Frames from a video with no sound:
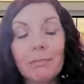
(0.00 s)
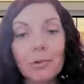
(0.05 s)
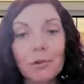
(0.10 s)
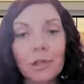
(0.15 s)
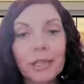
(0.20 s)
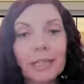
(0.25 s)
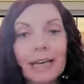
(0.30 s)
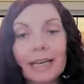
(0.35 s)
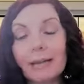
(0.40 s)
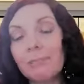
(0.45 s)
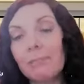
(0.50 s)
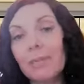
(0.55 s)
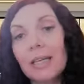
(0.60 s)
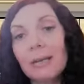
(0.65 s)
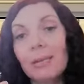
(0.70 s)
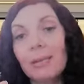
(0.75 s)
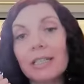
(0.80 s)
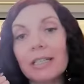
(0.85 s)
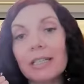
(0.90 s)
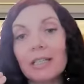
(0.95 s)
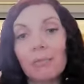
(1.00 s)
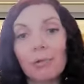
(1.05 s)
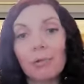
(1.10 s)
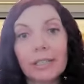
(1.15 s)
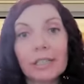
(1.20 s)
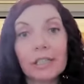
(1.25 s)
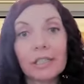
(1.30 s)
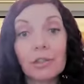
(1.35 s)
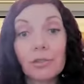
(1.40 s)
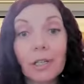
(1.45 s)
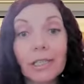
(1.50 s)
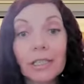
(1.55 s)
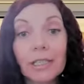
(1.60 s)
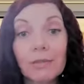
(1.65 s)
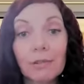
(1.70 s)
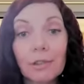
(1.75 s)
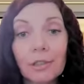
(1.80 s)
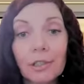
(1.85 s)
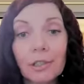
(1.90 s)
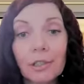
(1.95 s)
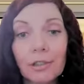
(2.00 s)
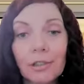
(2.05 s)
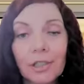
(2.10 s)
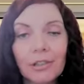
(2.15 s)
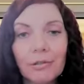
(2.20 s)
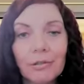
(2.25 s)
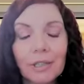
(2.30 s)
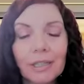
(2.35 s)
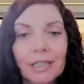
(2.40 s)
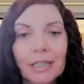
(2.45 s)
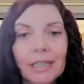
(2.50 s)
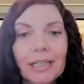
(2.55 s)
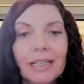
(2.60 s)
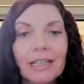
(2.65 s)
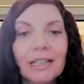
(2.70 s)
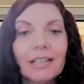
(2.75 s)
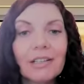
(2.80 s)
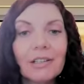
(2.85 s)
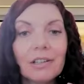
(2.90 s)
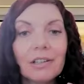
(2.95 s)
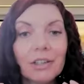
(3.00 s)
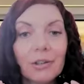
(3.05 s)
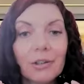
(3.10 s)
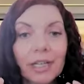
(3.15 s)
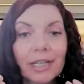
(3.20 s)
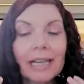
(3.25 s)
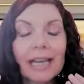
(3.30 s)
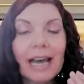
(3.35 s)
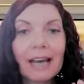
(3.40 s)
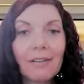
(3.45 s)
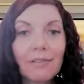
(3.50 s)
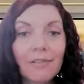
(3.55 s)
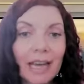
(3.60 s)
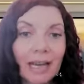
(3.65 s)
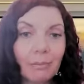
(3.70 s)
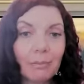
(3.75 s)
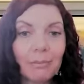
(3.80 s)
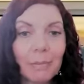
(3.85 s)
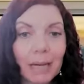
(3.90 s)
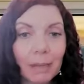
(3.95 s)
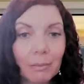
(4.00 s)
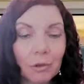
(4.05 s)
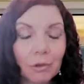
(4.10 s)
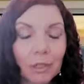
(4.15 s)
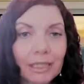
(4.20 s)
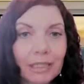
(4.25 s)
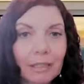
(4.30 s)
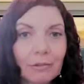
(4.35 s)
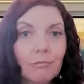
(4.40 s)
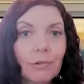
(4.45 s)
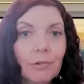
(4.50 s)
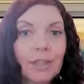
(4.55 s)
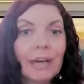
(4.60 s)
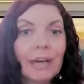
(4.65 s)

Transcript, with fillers: a memory that maybe is really stressful to you. You can have that memory